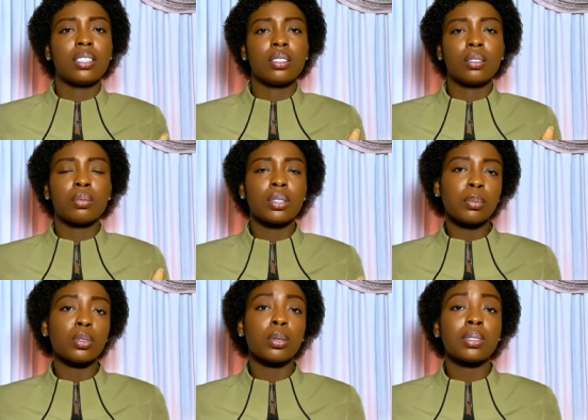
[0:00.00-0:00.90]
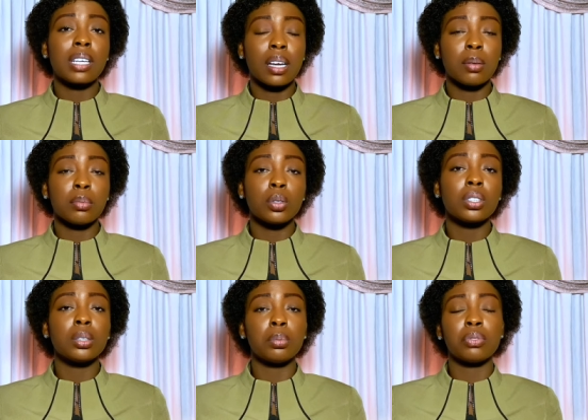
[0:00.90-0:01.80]
are the symptoms that can be
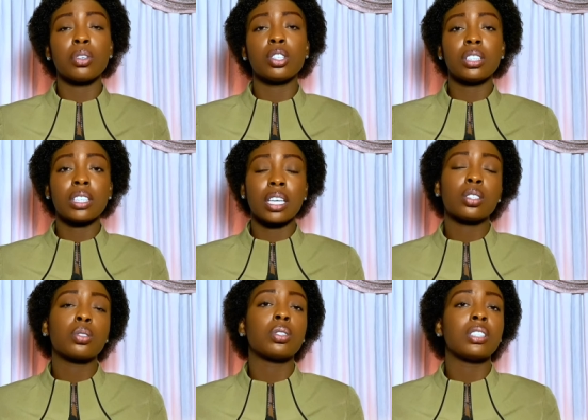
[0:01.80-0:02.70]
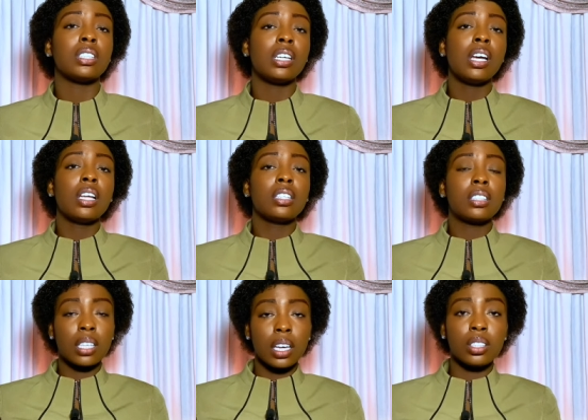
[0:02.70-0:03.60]
noticed before it gets to the
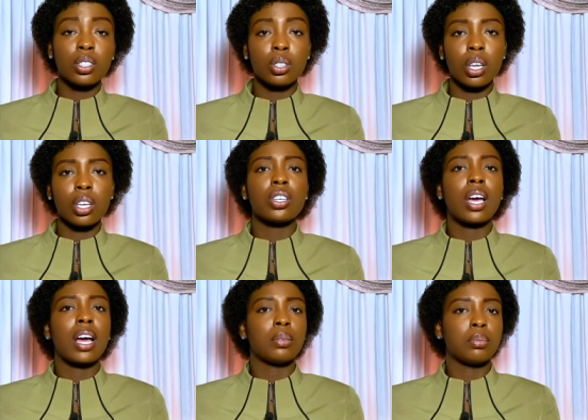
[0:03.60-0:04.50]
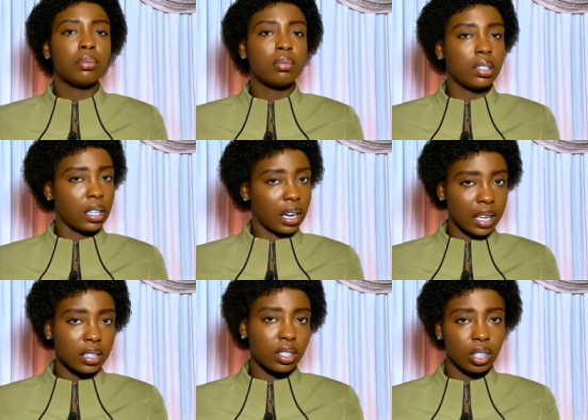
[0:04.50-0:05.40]
third stage and the
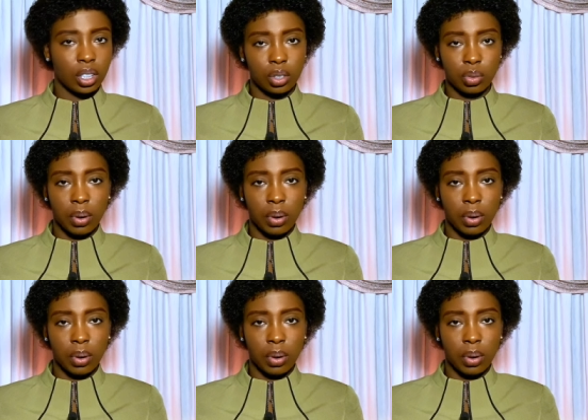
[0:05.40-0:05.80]
last stage.